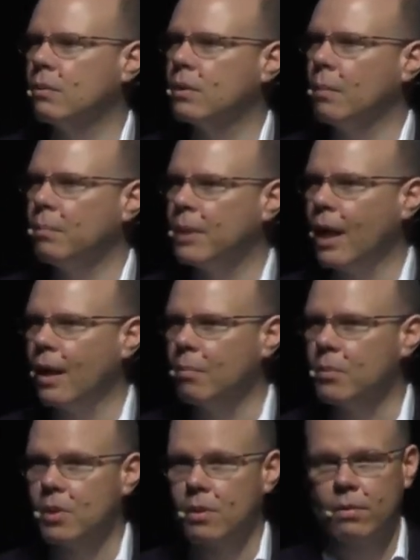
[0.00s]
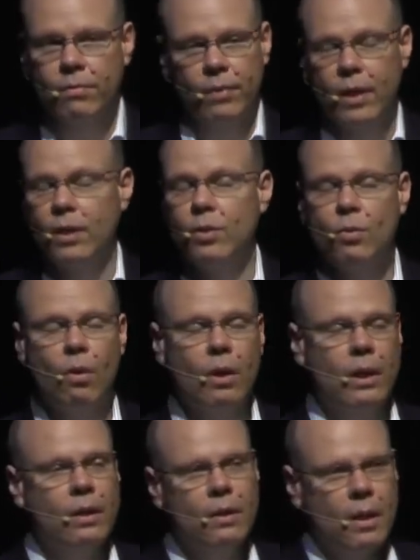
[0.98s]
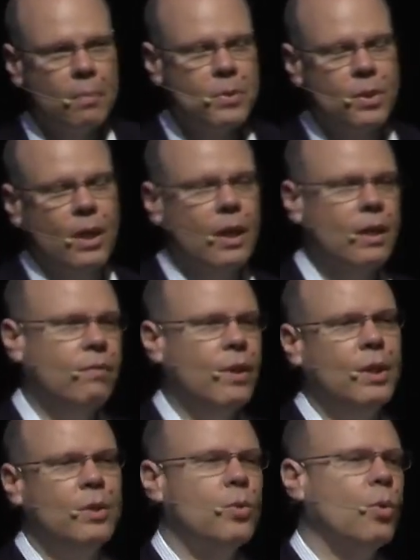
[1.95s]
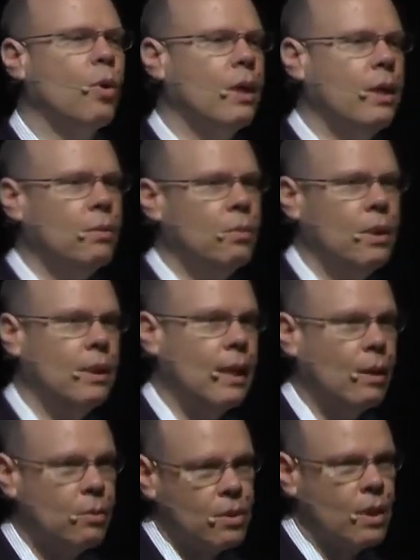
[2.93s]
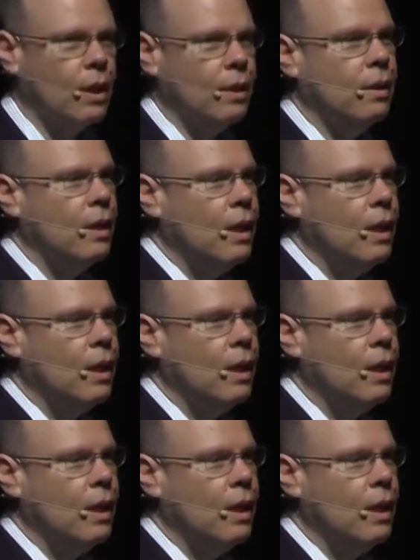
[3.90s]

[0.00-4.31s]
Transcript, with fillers: sometimes very strongly on the upside, very strongly into the downside.